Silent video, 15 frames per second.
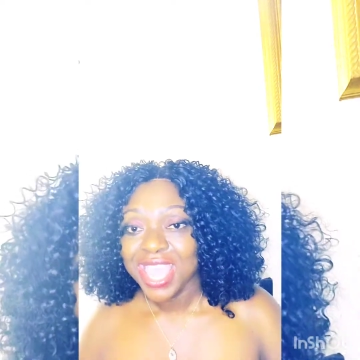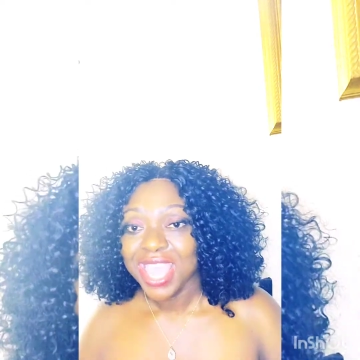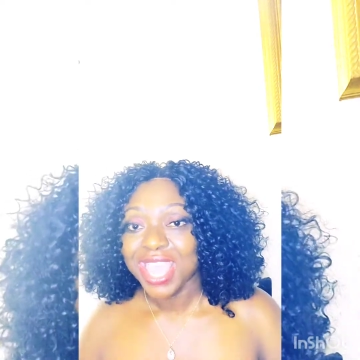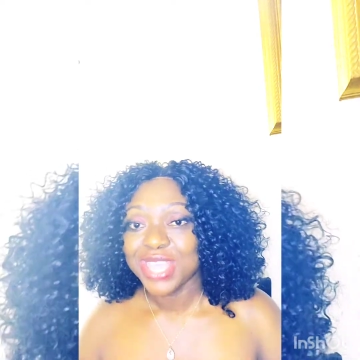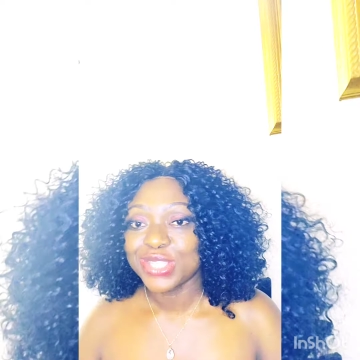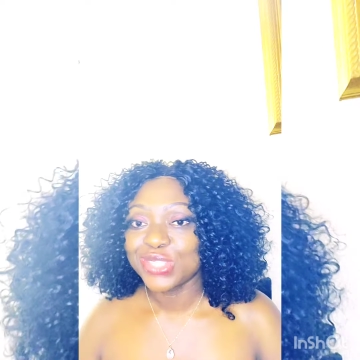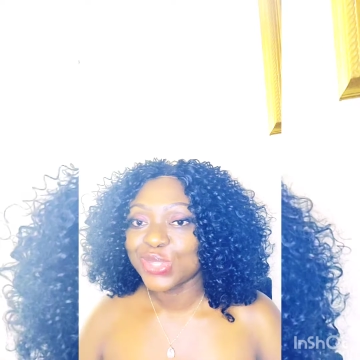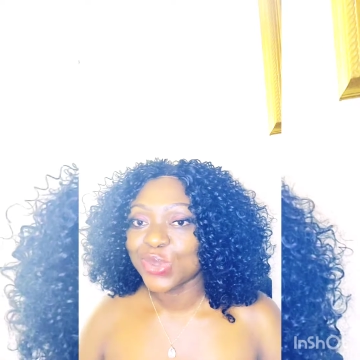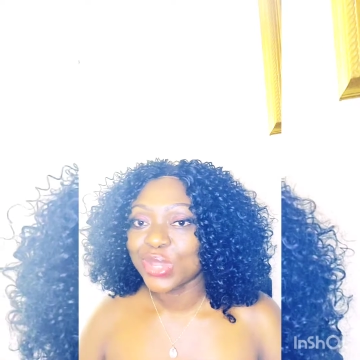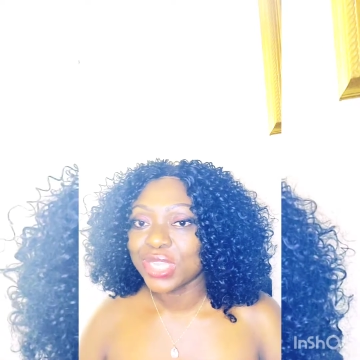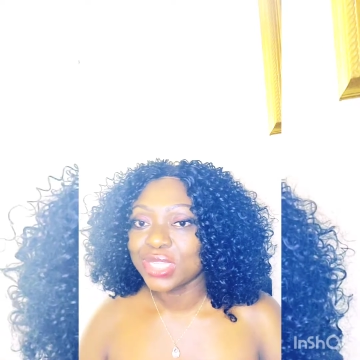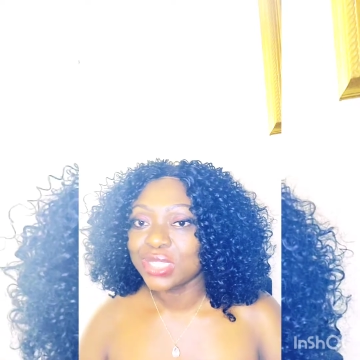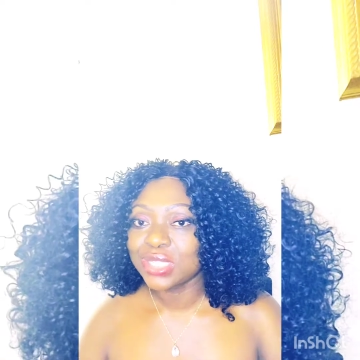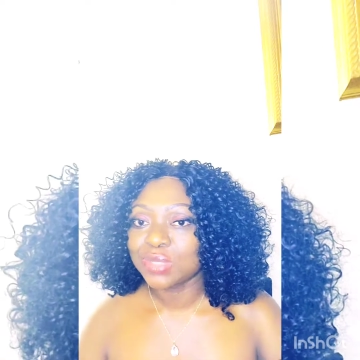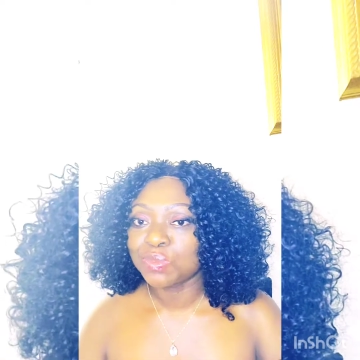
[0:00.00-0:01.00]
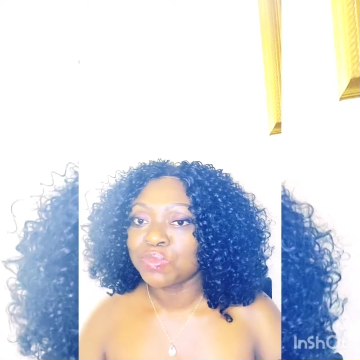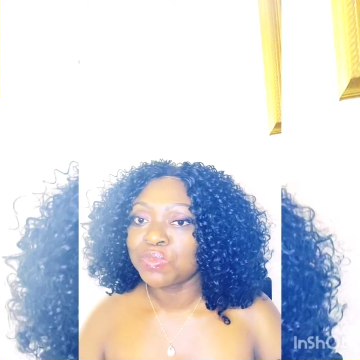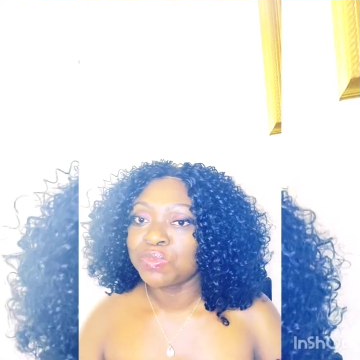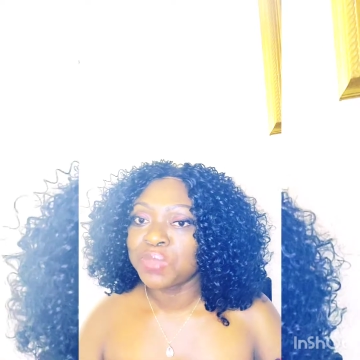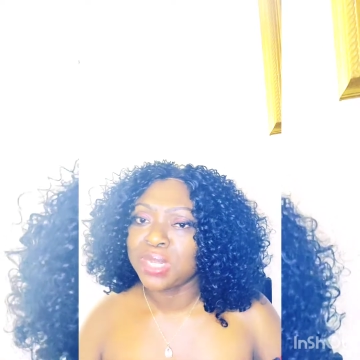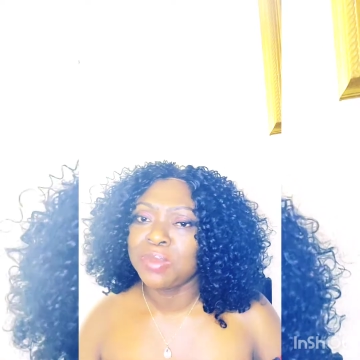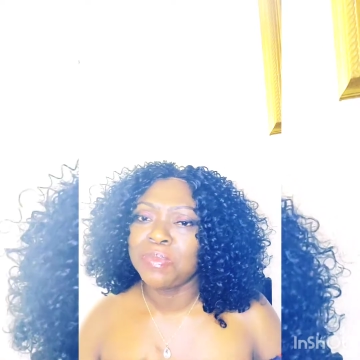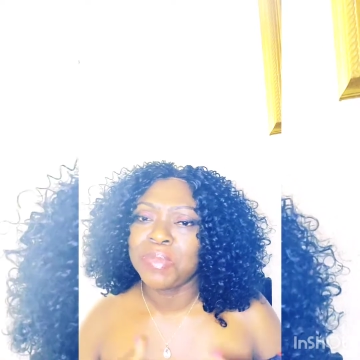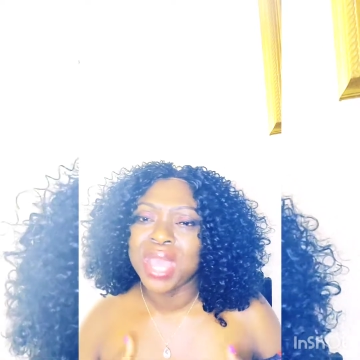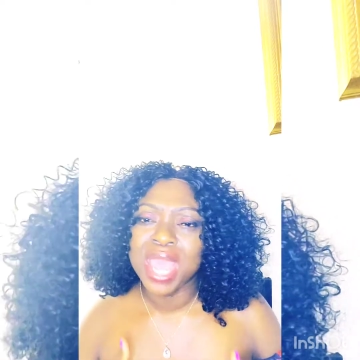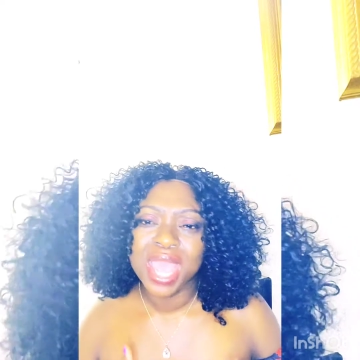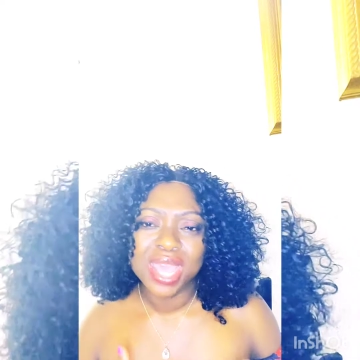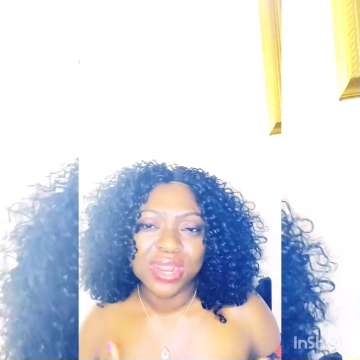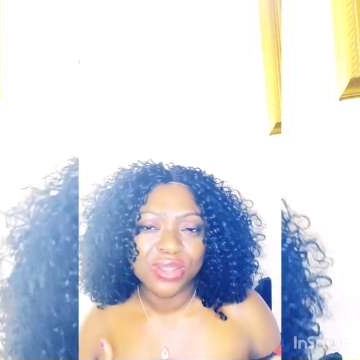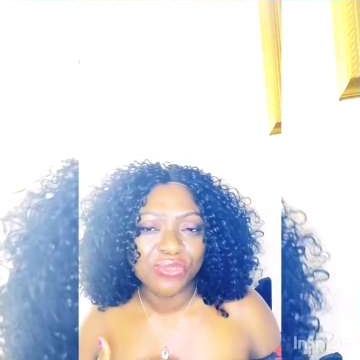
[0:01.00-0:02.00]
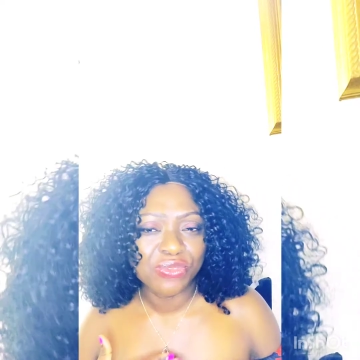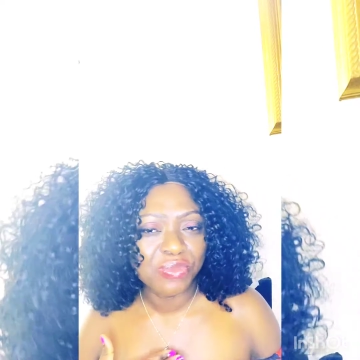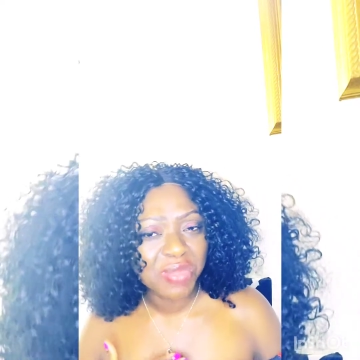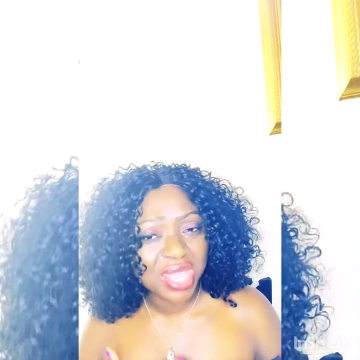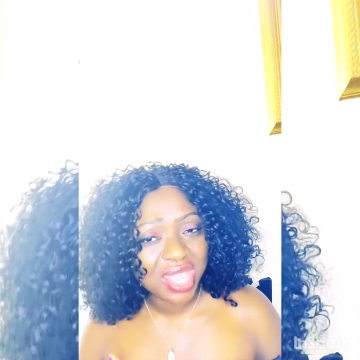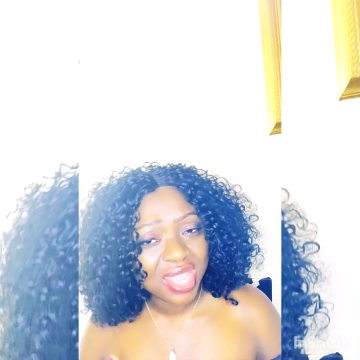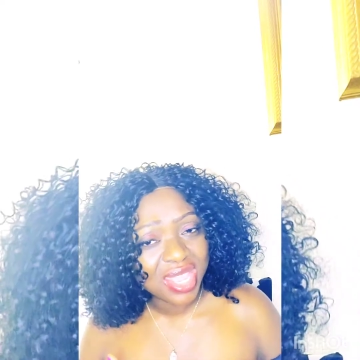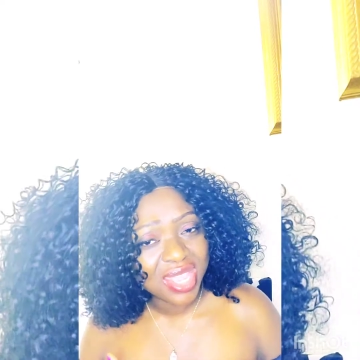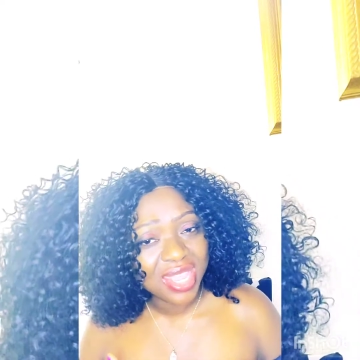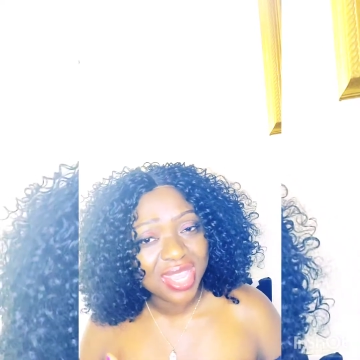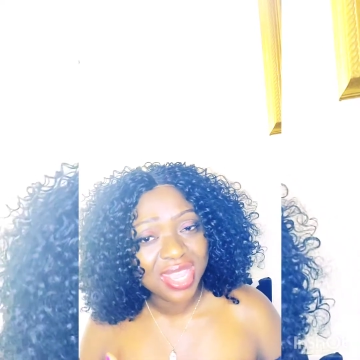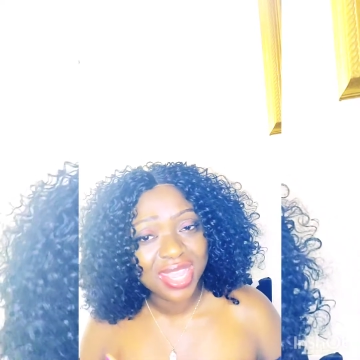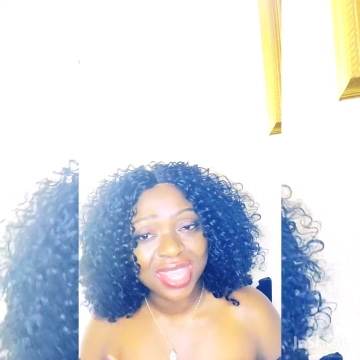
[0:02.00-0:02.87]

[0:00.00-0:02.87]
And so it's been part of me.